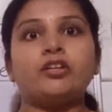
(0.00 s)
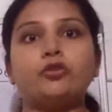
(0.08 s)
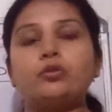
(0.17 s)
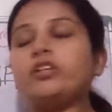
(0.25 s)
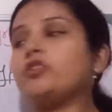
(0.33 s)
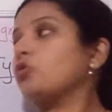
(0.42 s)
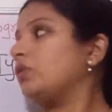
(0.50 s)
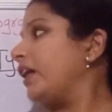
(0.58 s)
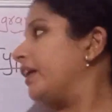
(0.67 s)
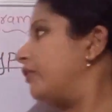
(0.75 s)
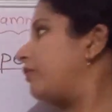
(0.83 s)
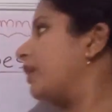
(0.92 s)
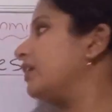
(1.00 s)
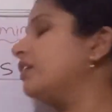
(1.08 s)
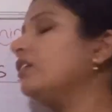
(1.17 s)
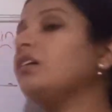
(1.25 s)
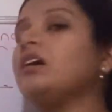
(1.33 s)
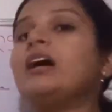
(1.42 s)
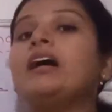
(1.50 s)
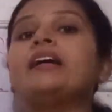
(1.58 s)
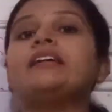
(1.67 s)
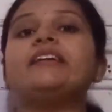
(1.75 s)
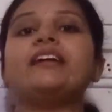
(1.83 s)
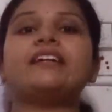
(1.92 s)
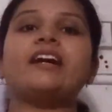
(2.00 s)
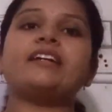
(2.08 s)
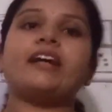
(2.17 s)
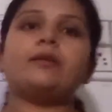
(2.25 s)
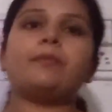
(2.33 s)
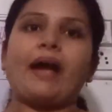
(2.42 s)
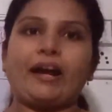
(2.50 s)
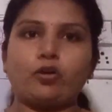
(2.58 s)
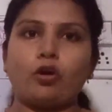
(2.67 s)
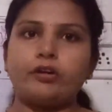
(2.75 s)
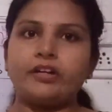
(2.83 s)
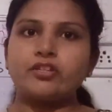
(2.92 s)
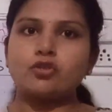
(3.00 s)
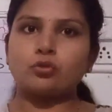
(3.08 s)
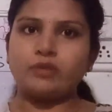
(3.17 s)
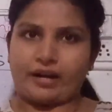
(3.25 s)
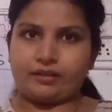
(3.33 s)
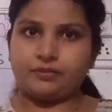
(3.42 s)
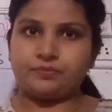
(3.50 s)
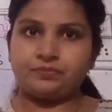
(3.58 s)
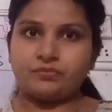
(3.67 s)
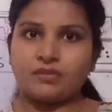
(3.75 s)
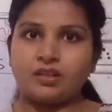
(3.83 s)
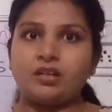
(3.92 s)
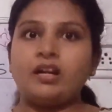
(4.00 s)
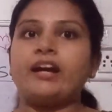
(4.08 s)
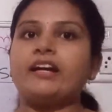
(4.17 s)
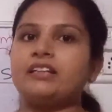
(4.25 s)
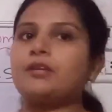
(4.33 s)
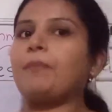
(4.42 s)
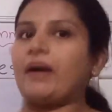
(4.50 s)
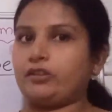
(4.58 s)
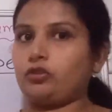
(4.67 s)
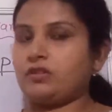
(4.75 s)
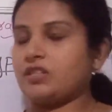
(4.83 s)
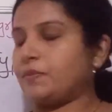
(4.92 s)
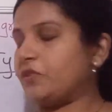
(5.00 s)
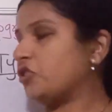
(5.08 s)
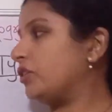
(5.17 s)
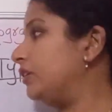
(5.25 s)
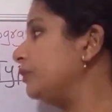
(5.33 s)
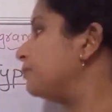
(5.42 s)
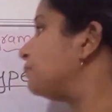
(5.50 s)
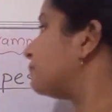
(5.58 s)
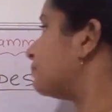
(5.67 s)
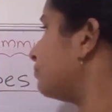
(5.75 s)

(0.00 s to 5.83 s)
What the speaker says: You need to clarify the data type according to that in the Python especially.